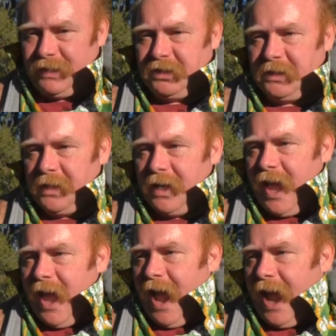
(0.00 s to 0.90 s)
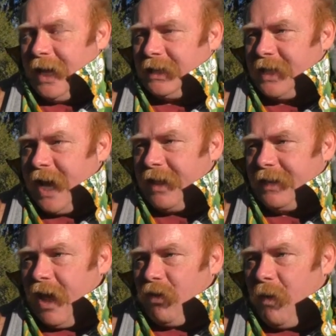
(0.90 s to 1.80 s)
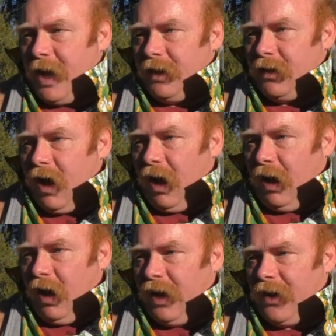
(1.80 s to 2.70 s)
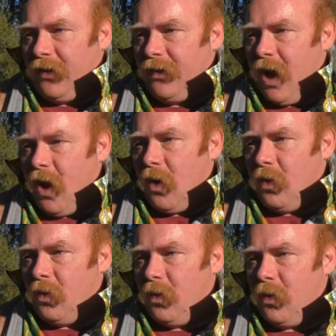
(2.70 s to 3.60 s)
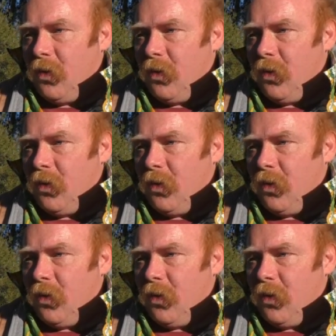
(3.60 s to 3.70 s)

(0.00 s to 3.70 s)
and the other one, I don't know,